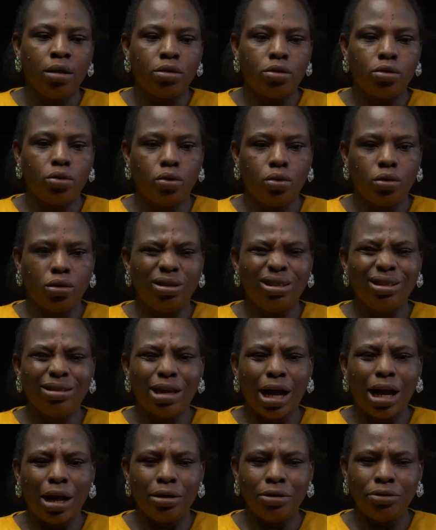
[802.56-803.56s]
So
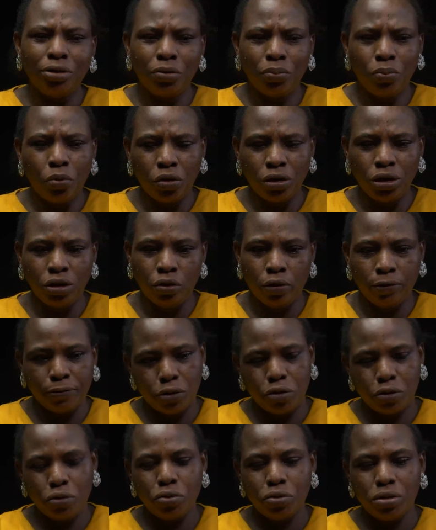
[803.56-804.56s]
in the morning
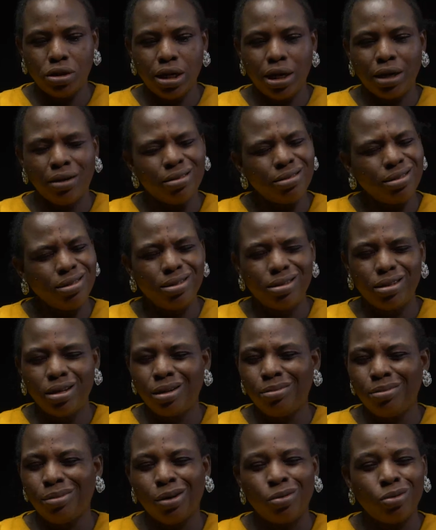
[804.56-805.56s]
of Tuesday, around 6
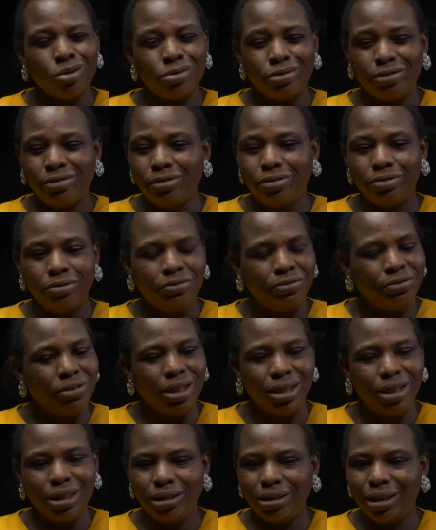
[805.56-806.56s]
a.m., I was
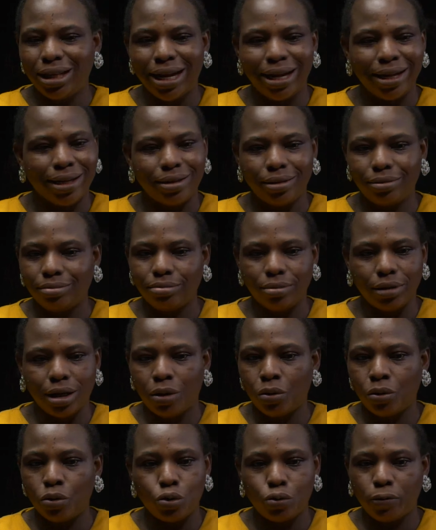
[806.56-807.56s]
feeling like
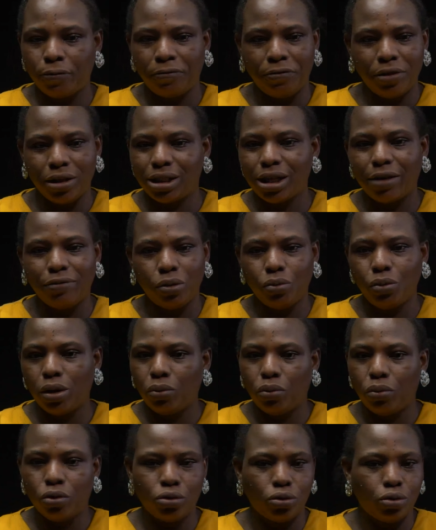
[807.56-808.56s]
I want to faint.
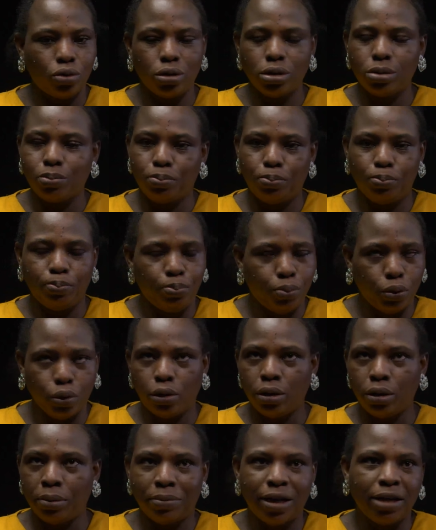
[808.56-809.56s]
Everywhere was just
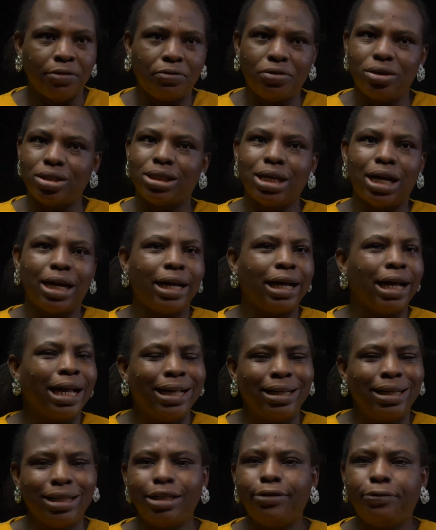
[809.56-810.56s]
blood in my face that
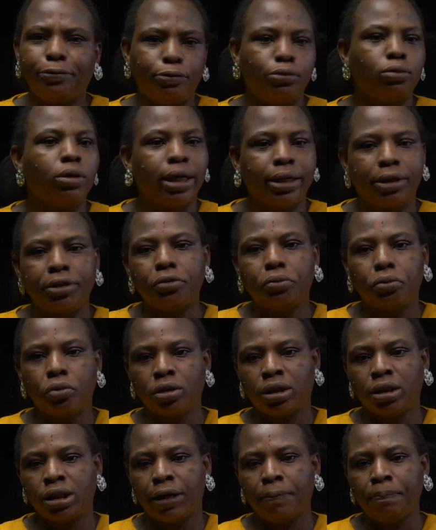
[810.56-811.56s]
I, I need food, I need
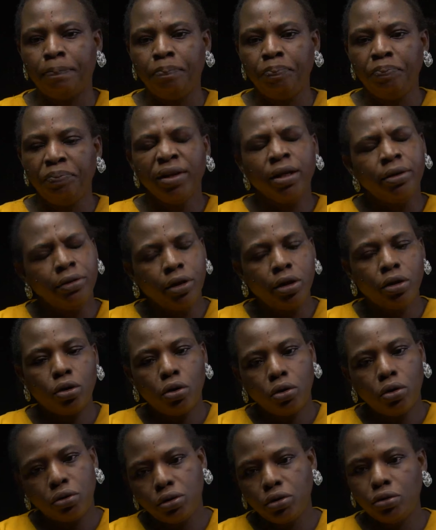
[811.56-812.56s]
water. They
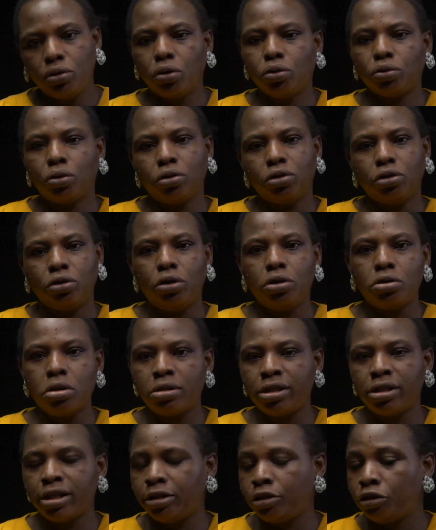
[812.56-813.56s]
called the doctor. The
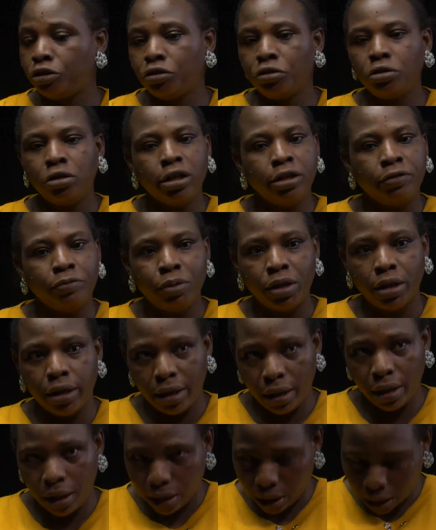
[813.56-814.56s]
doctor said they shouldn't give me
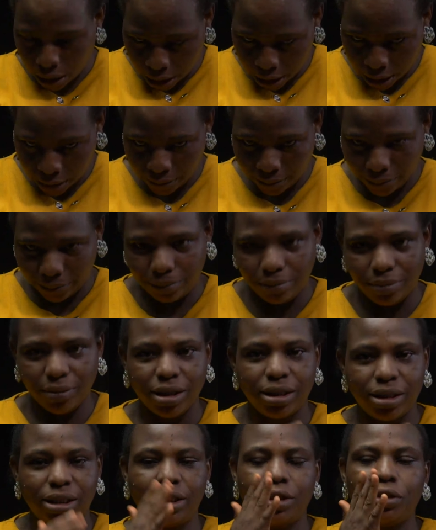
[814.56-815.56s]
anything
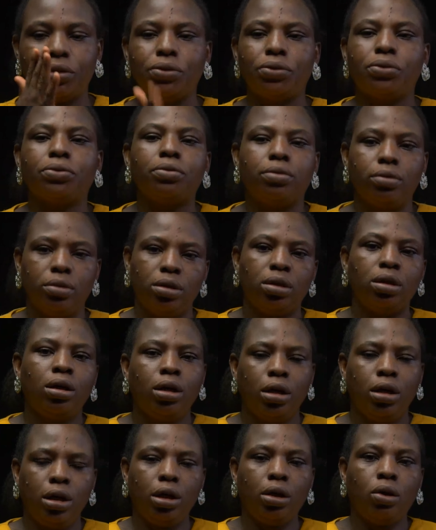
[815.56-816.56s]
till
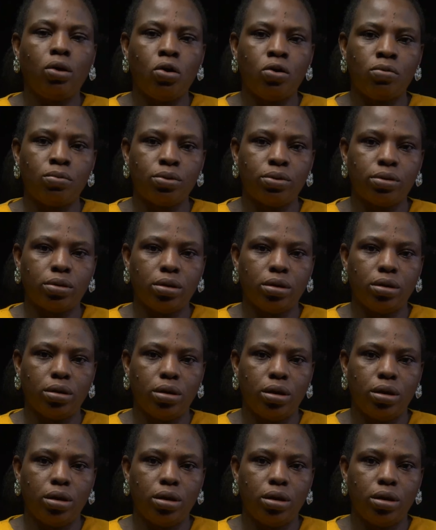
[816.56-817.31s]
he comes.